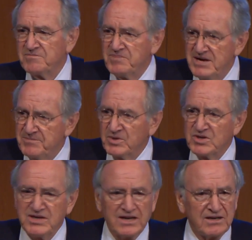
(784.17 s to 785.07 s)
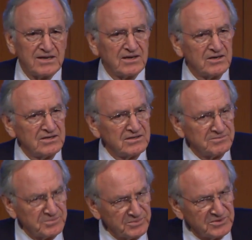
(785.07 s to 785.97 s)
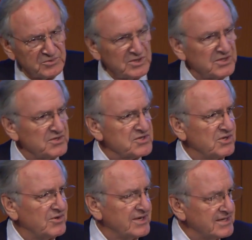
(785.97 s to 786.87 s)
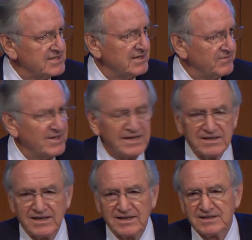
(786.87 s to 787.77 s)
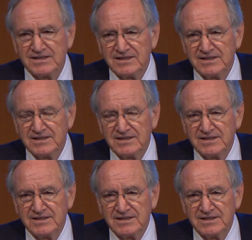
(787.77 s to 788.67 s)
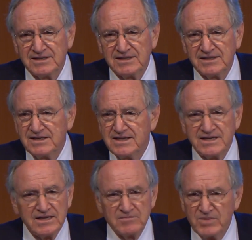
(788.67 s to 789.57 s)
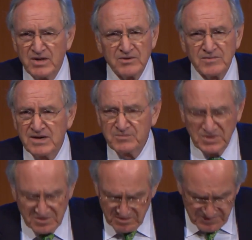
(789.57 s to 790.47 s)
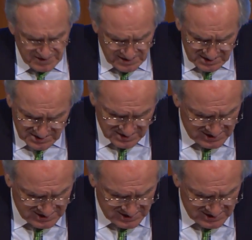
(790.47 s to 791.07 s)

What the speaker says: people yelling, drills going and stuff like that. Didn't bother my brother a bit. He just